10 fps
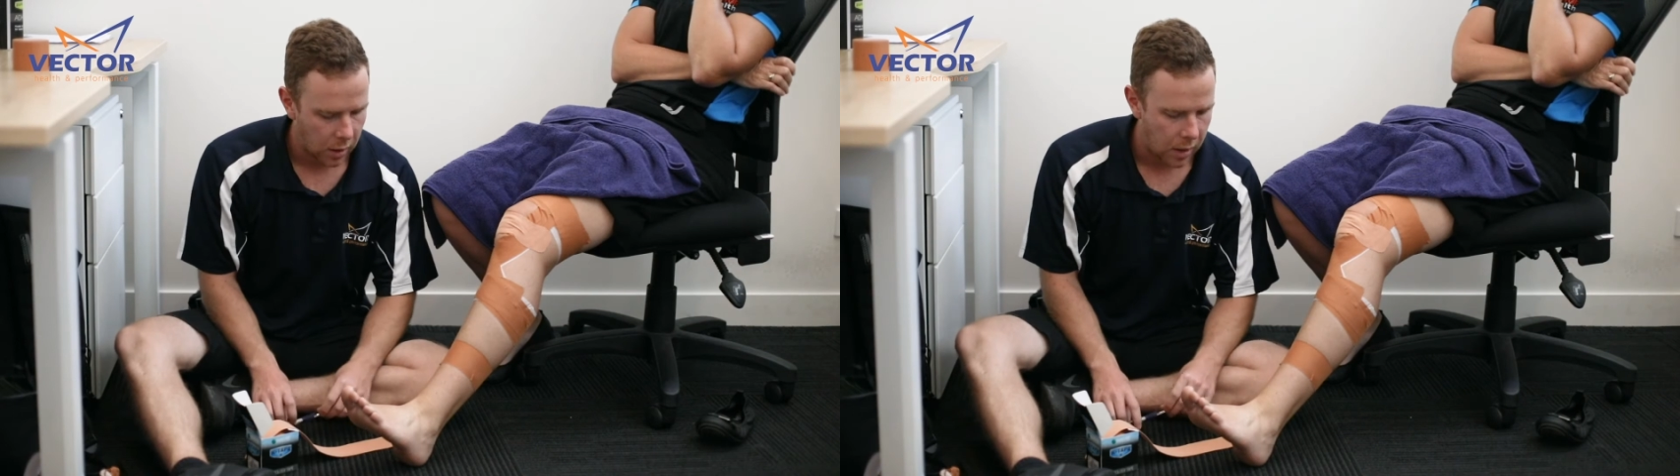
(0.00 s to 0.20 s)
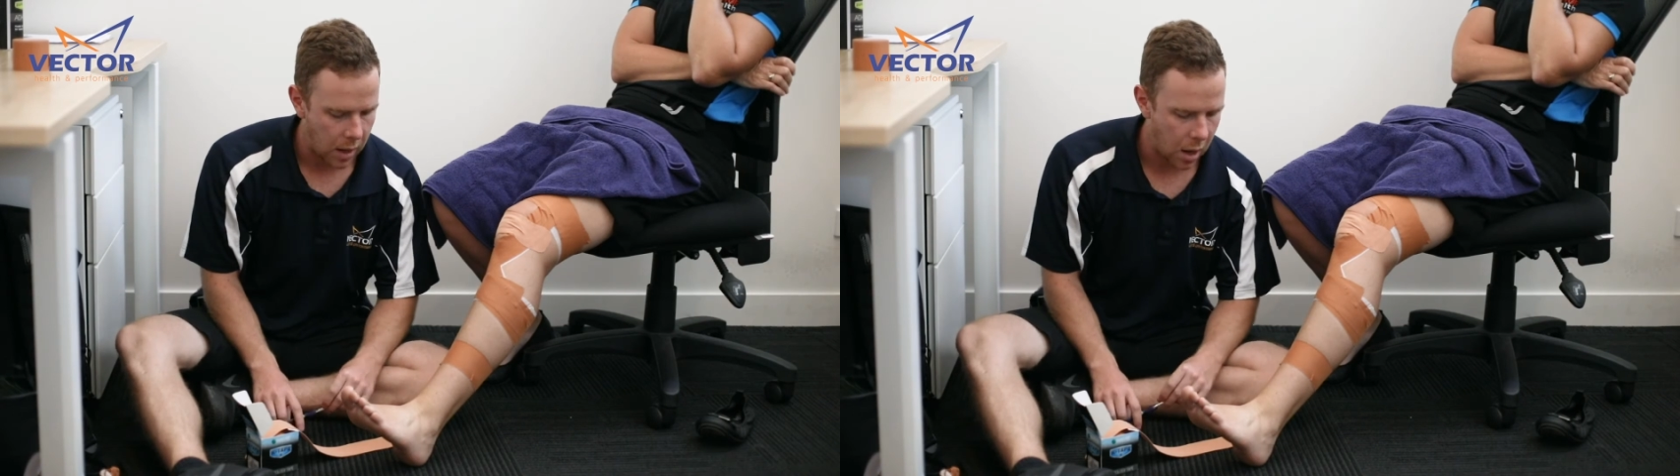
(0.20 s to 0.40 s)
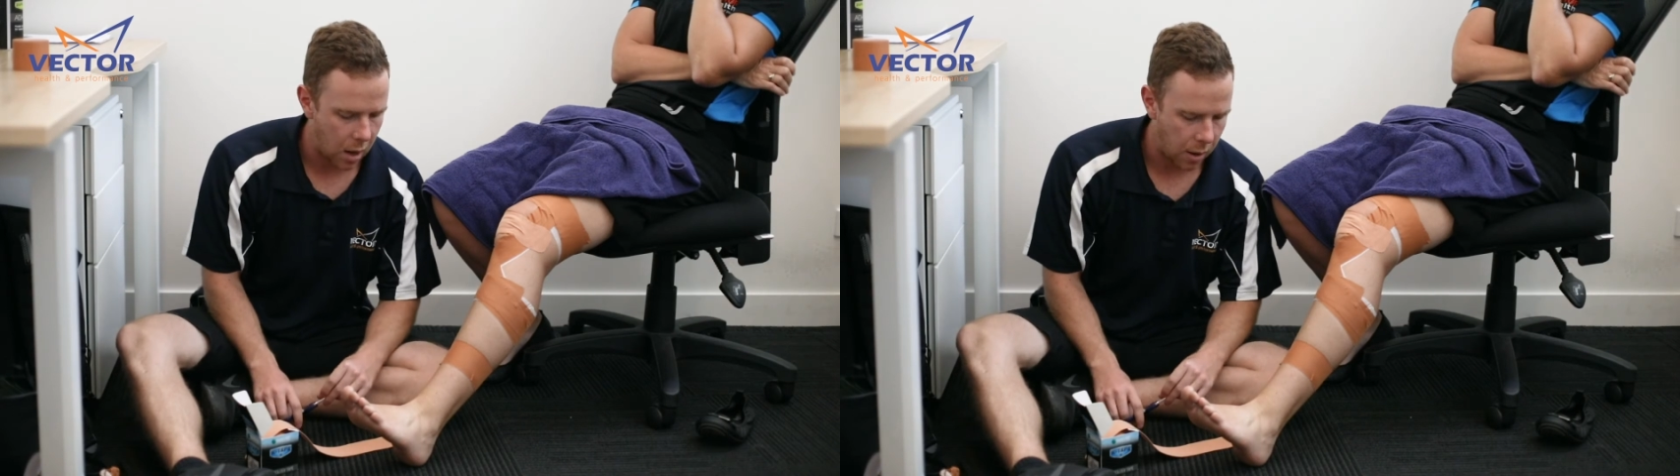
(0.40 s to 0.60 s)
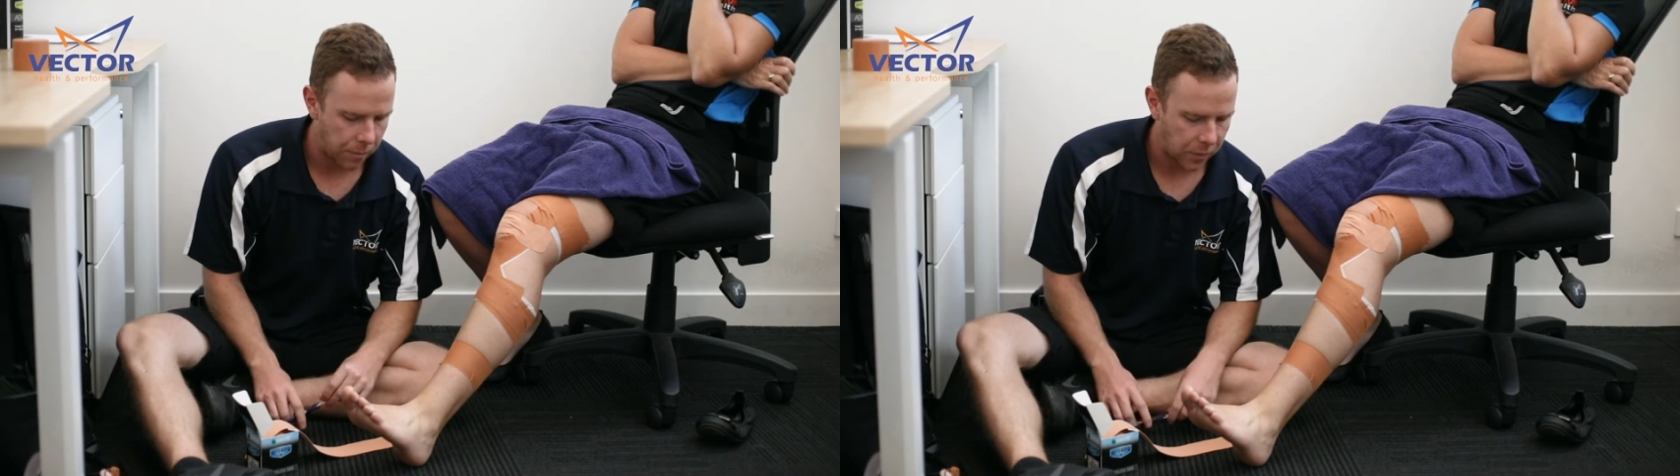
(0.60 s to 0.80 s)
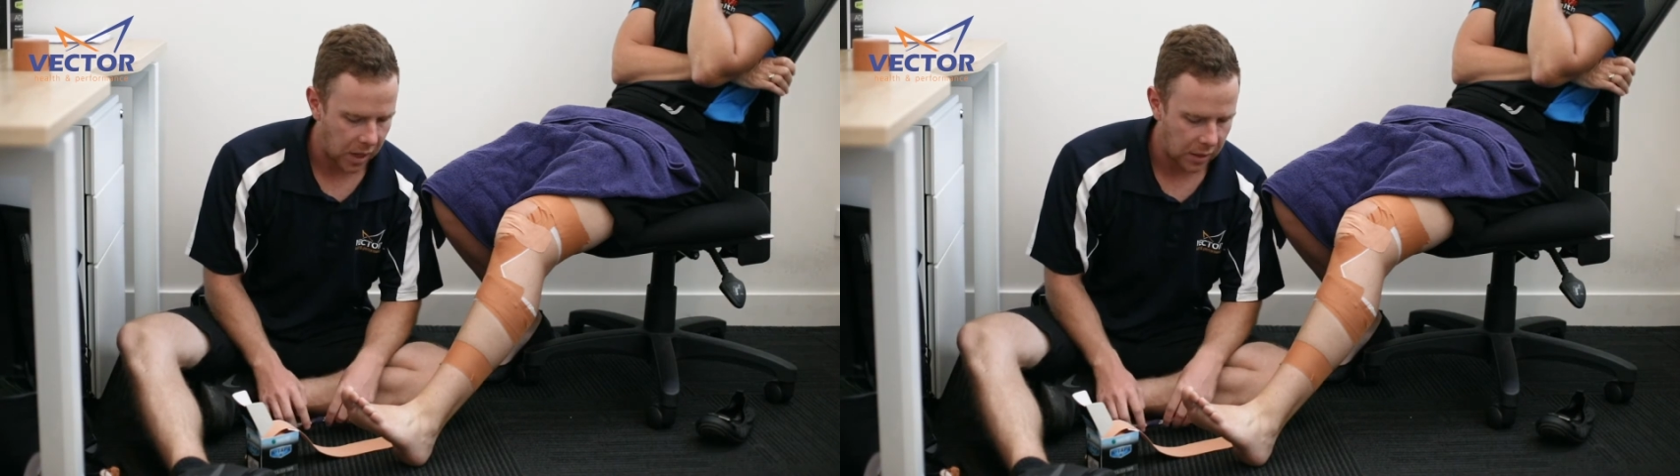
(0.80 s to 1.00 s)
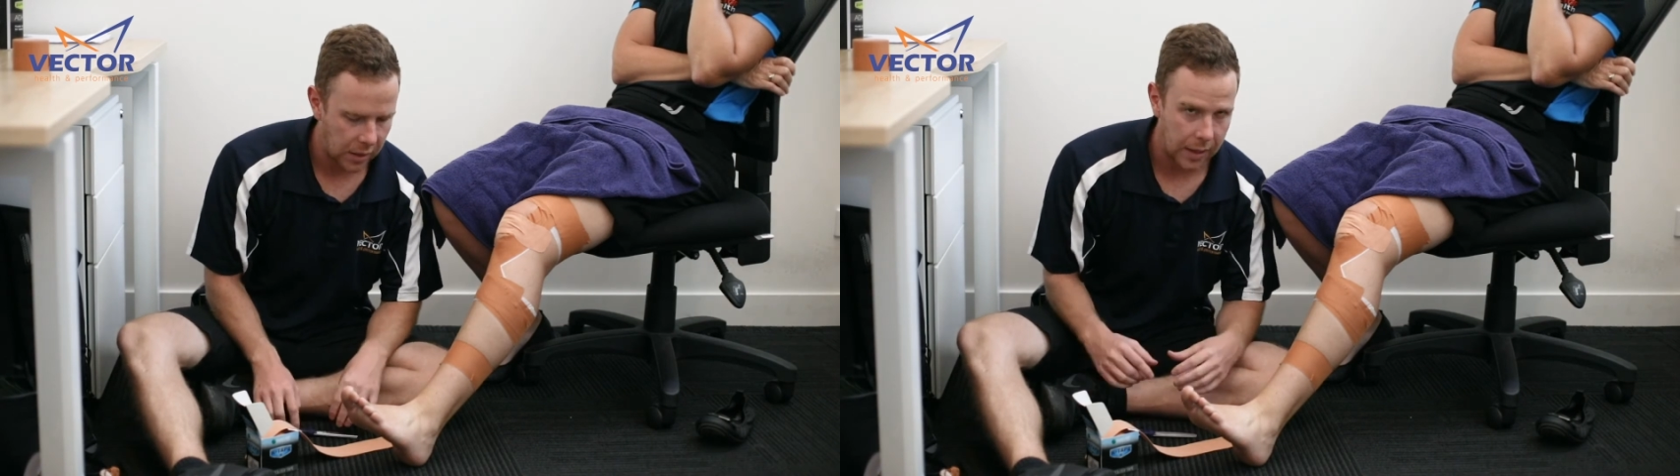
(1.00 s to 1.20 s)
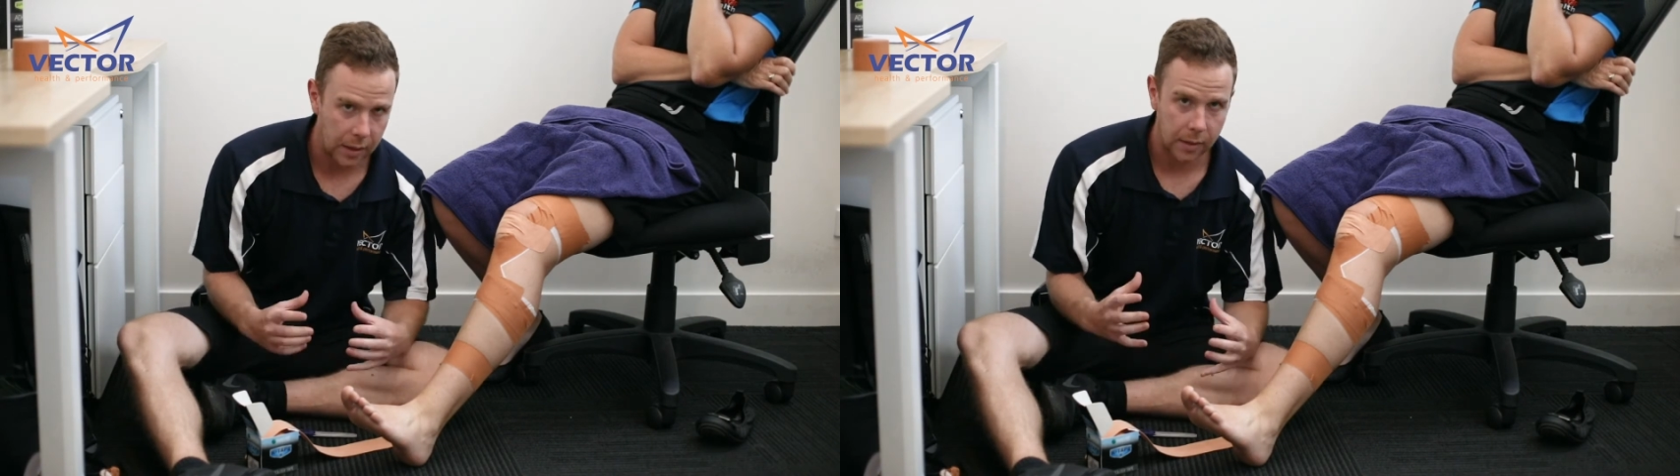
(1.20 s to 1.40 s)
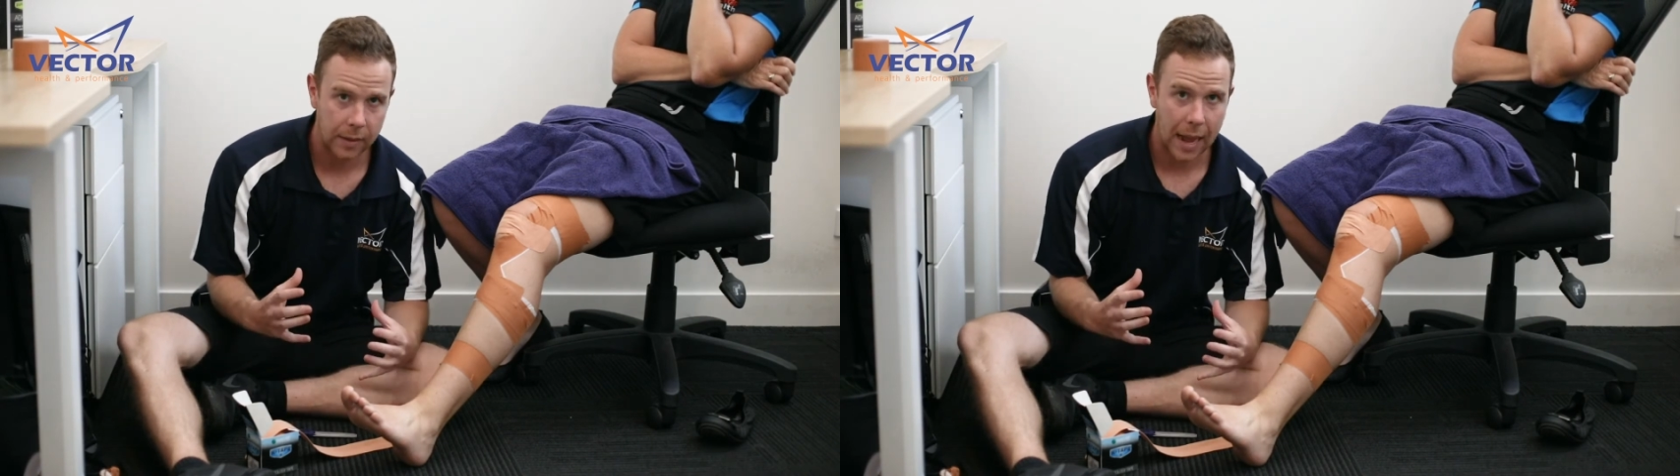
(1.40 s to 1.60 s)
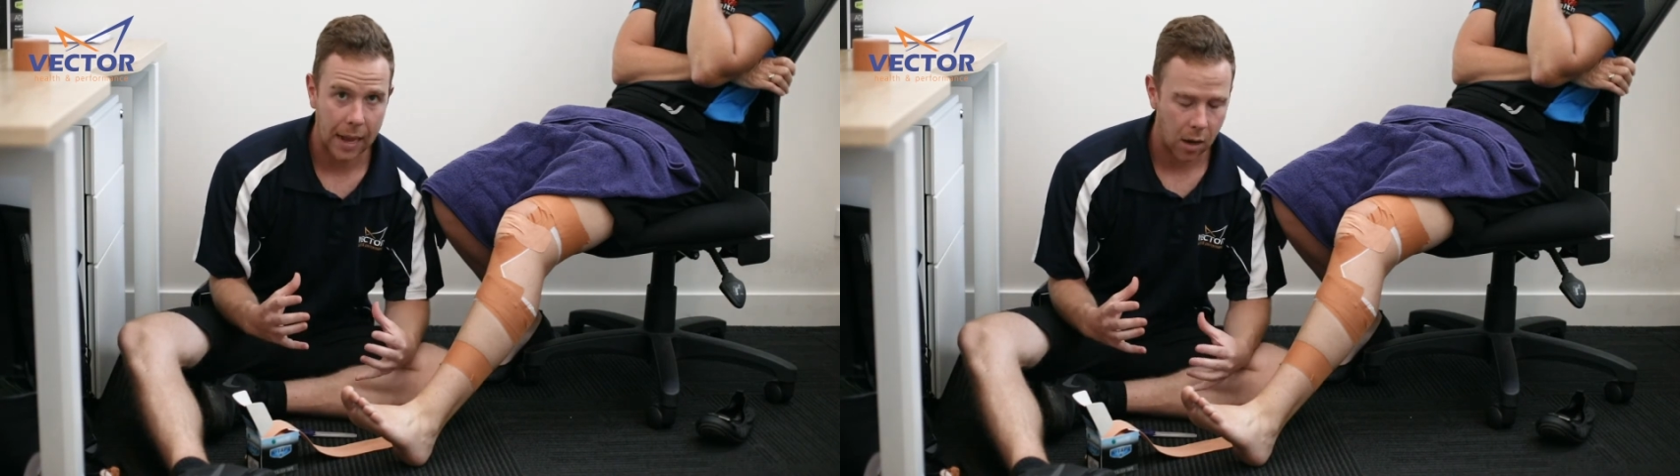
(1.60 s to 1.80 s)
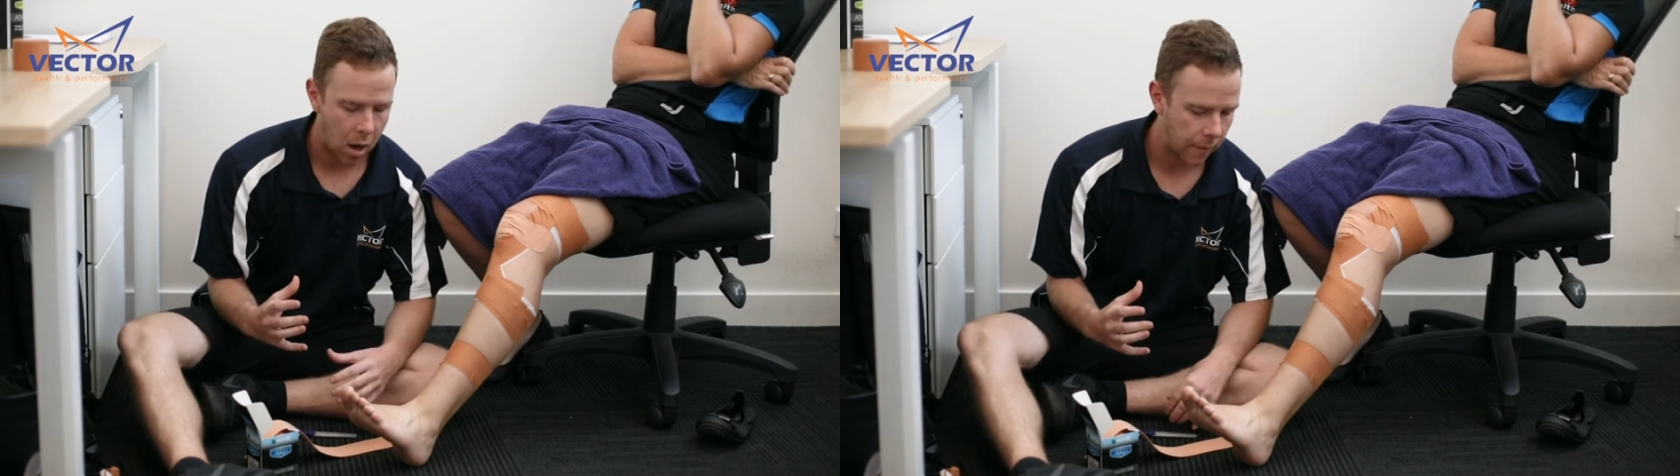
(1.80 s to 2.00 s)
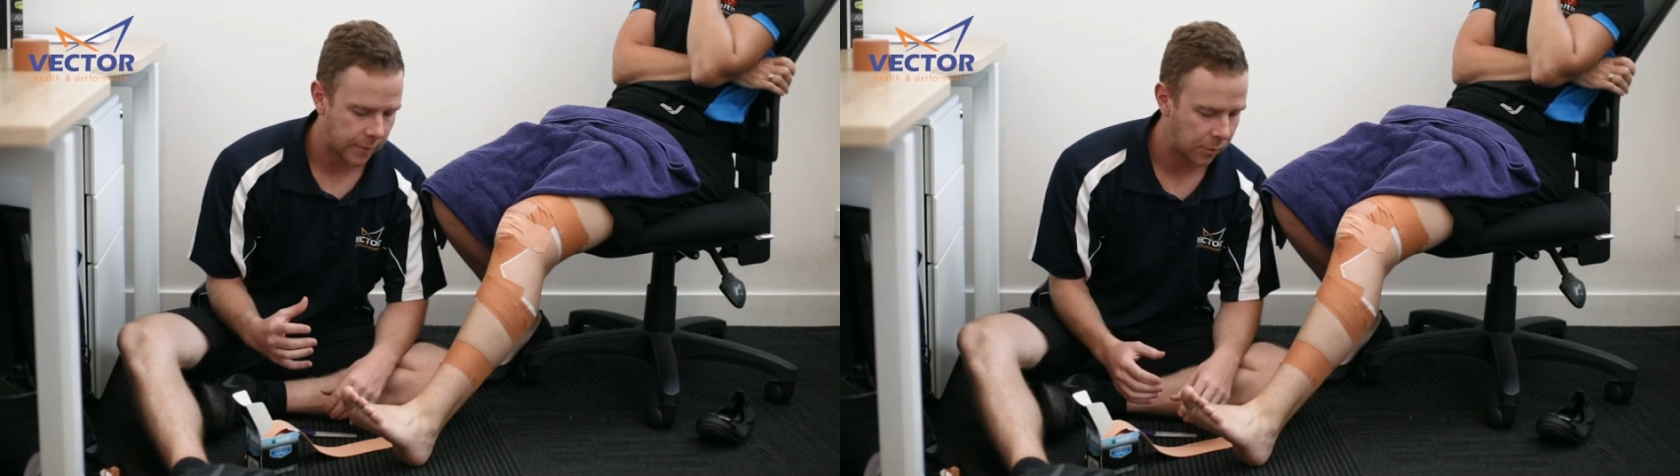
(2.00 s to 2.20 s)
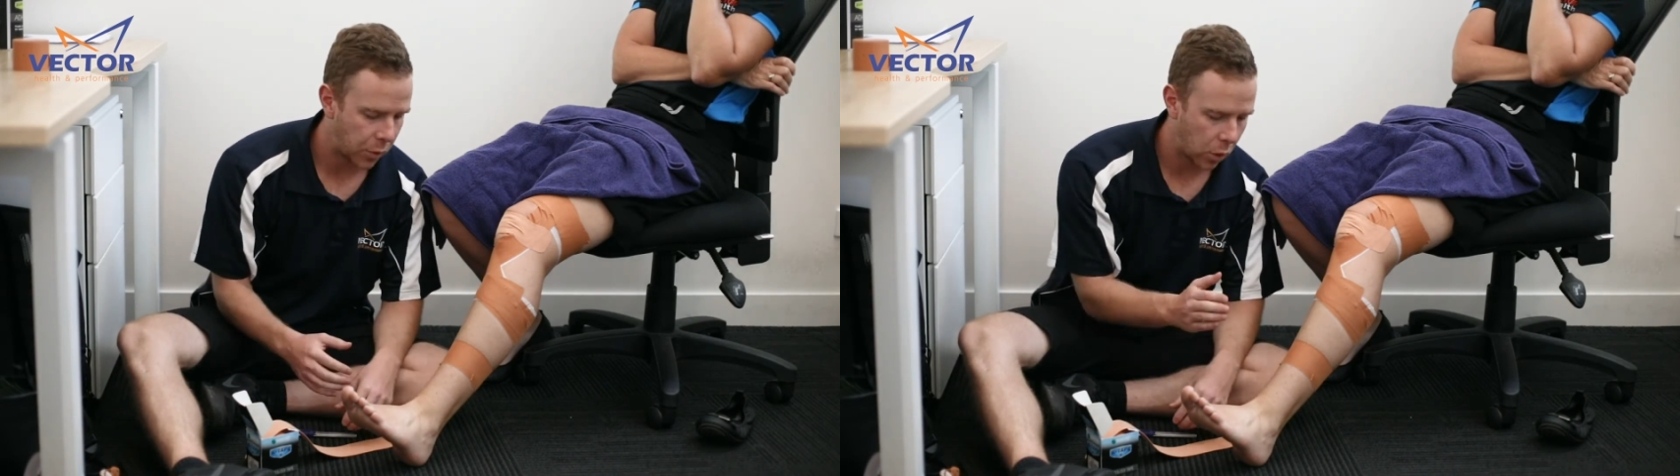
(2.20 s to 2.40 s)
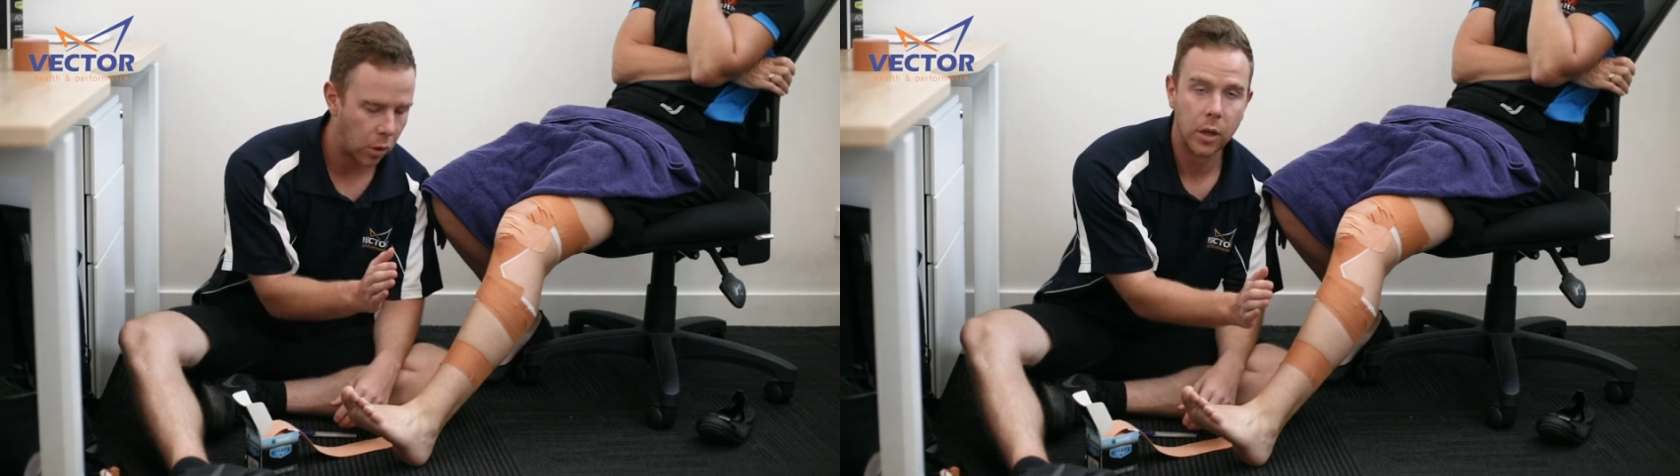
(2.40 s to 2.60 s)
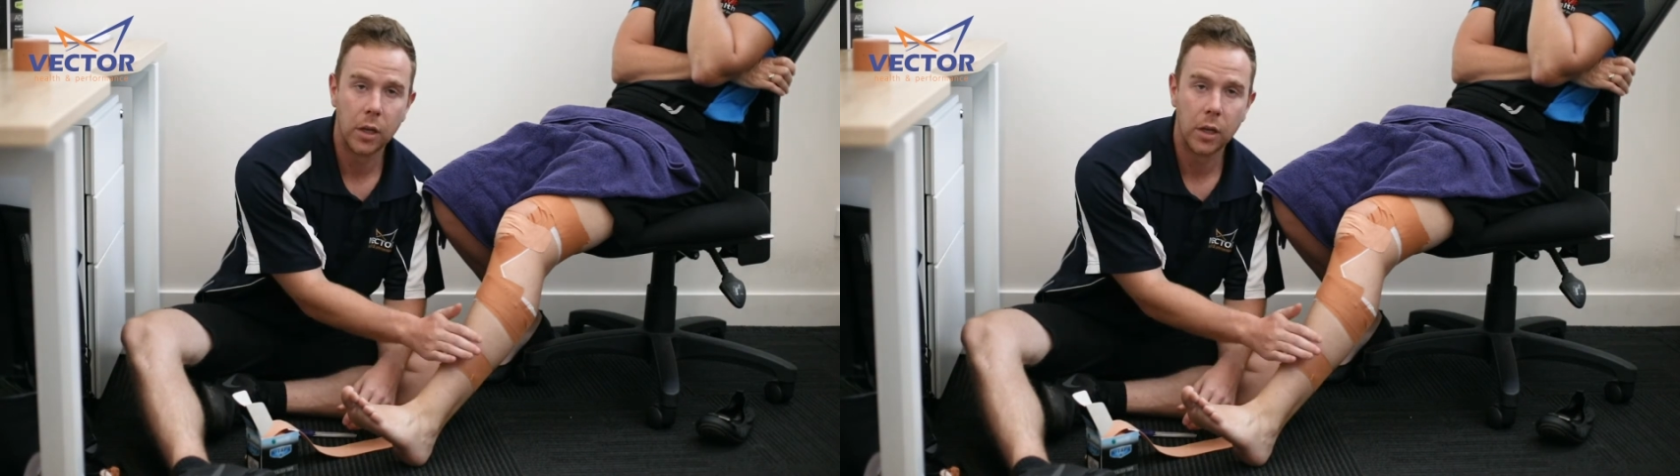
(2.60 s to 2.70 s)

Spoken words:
and you needed that kind of support,